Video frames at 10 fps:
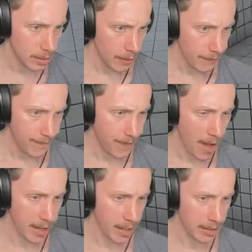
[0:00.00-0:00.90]

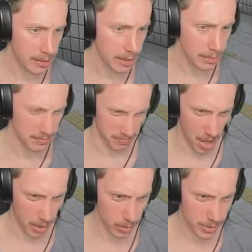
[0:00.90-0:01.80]
fire
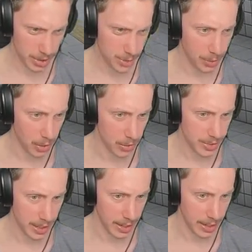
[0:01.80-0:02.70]
hose, I
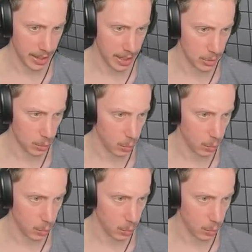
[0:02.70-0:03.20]
suppose, and